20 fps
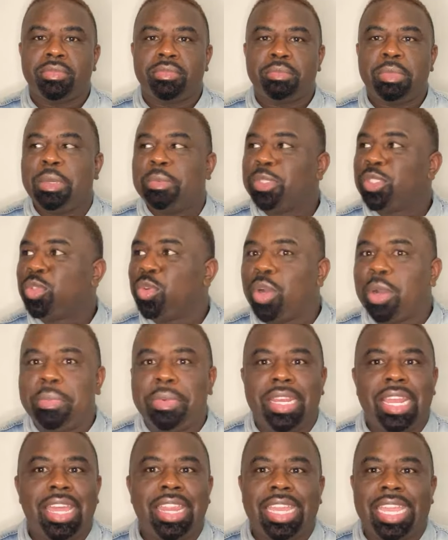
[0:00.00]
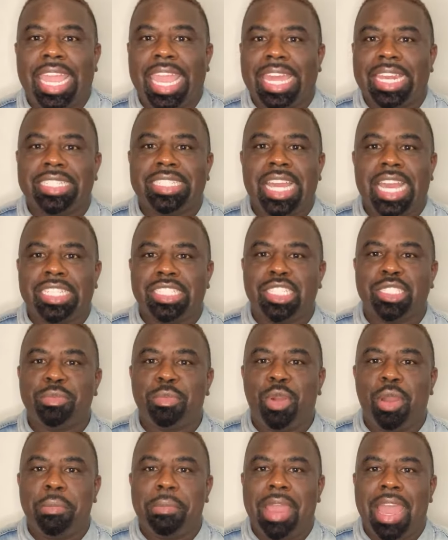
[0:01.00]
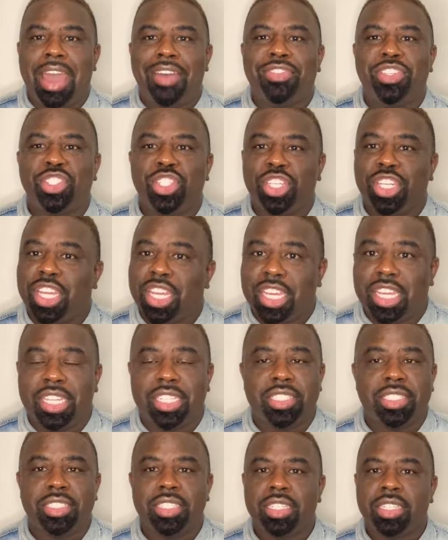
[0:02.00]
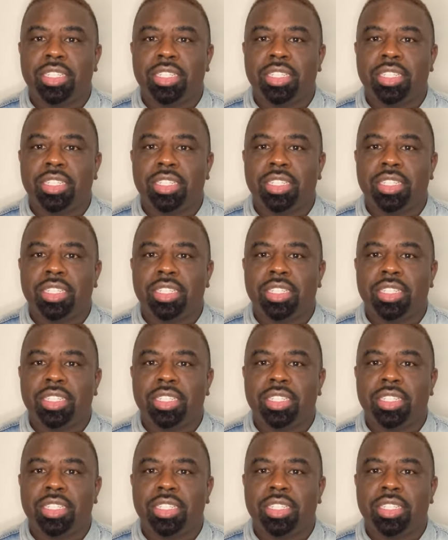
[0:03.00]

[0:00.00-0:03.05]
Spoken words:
People swore up and down that Candiace has a smart mouth. She does.